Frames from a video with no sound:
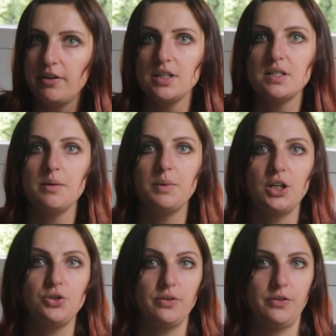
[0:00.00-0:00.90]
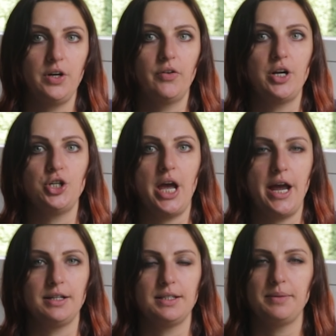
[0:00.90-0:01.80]
very similar to free-range
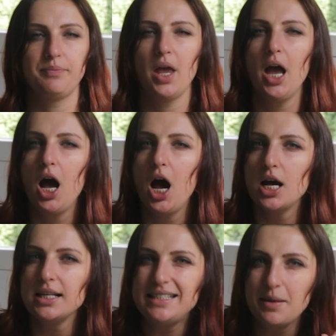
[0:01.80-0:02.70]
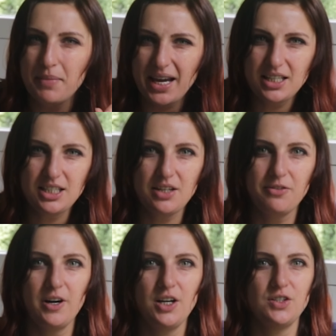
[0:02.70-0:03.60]
eggs. The main
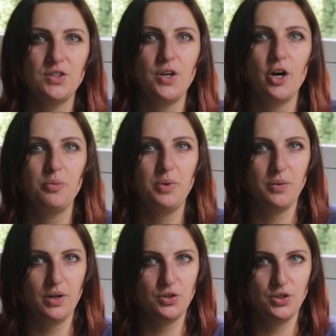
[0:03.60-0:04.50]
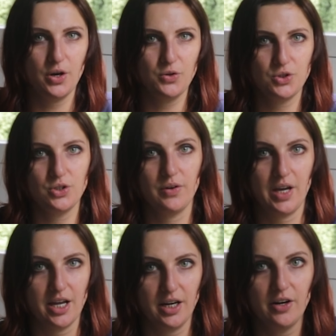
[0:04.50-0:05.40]
difference, though, between those two
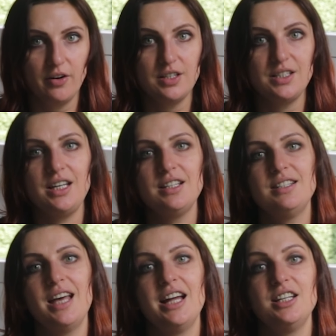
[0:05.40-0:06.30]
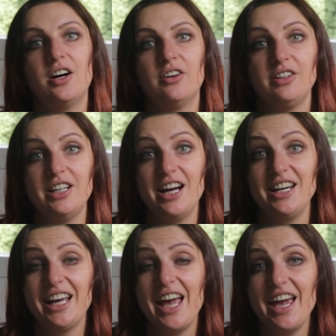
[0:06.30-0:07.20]
categories is that
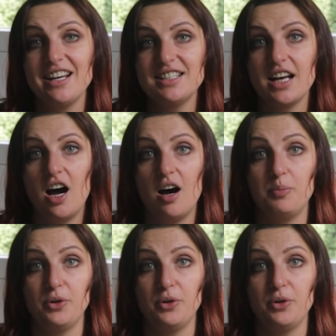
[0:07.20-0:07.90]
organic eggs are